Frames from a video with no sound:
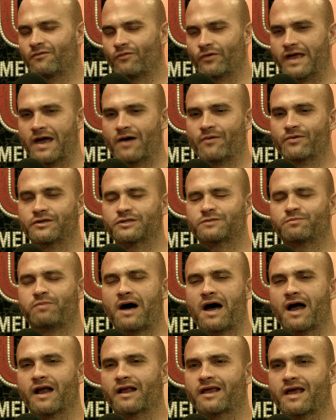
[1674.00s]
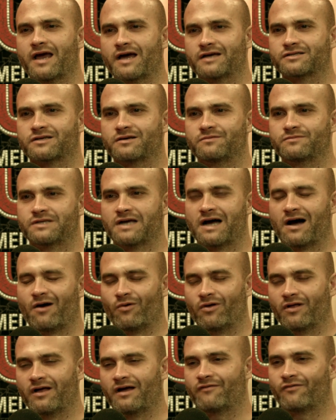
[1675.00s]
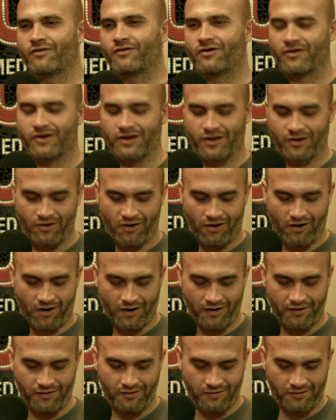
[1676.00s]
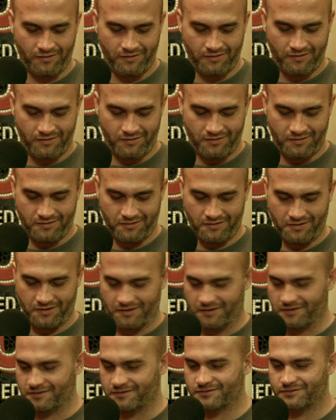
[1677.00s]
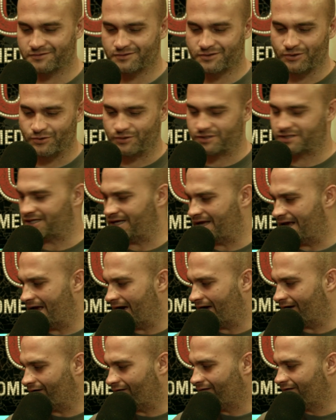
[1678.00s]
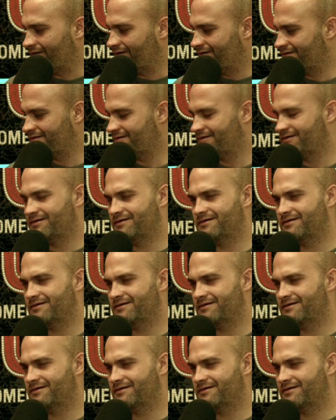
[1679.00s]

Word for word: well, yeah, when this podcast comes out, we'll have already gone uh, to Seattle. Okay.